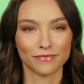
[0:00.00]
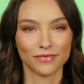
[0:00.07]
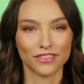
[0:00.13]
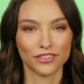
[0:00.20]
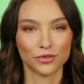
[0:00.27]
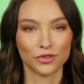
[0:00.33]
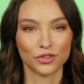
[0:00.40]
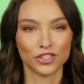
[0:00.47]

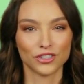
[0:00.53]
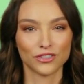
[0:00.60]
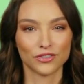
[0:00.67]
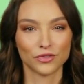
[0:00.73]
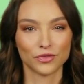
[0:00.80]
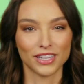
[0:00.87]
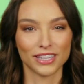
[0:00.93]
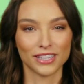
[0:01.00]
Solution
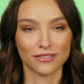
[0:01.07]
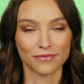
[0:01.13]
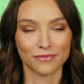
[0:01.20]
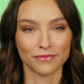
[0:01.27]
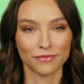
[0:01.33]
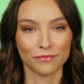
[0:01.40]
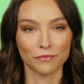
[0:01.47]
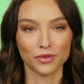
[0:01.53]
3.
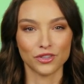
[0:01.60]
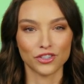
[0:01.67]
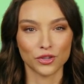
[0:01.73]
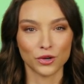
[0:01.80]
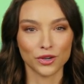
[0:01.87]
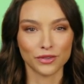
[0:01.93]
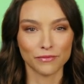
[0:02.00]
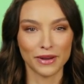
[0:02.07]

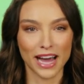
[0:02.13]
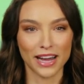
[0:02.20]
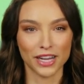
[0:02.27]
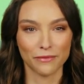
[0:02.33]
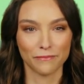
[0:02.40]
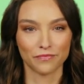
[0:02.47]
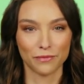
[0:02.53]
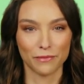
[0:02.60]
Restore the
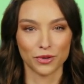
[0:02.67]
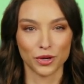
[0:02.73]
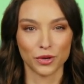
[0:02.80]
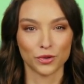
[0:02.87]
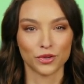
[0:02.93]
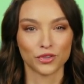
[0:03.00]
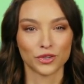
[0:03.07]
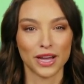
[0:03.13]
backup from a
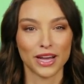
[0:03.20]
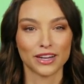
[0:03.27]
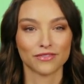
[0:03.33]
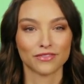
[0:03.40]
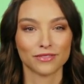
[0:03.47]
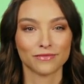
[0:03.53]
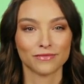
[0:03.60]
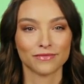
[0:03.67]
local drive.